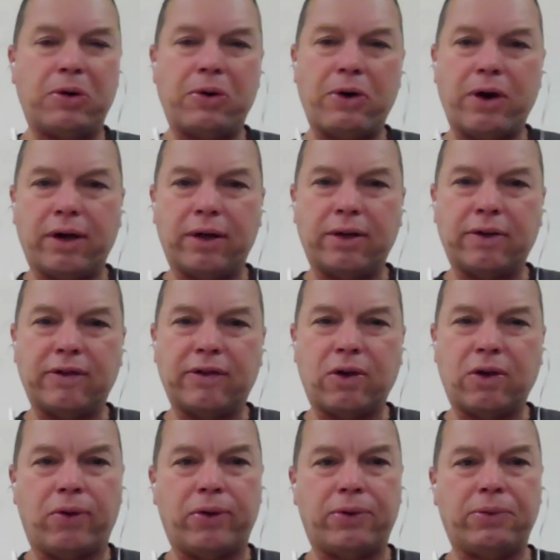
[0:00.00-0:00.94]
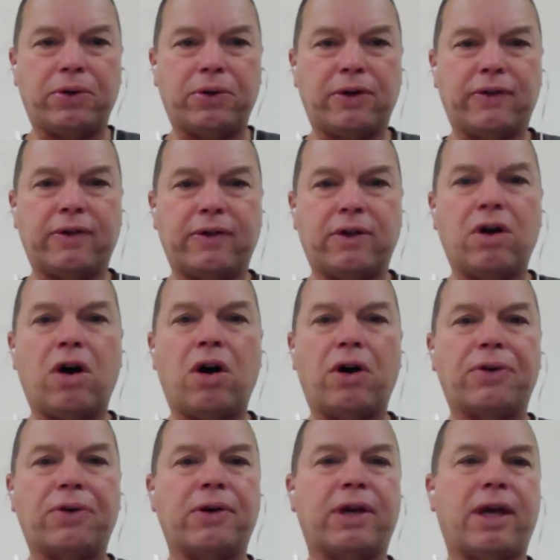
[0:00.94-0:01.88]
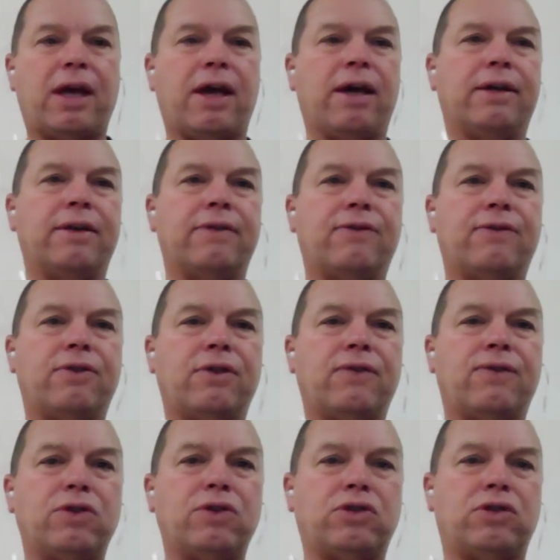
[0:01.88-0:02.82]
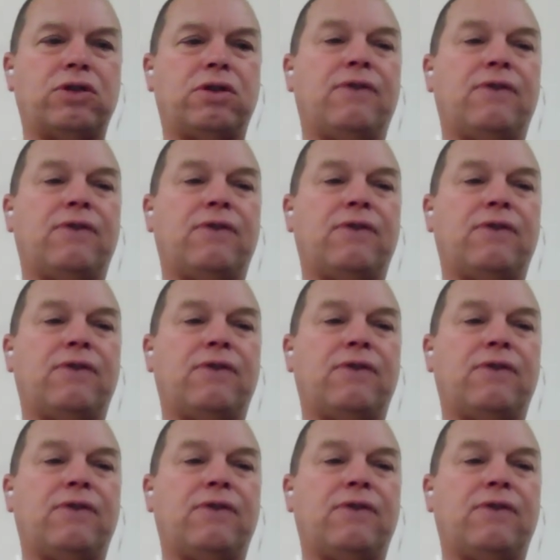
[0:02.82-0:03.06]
on SolidWorks and AutoCAD for the future.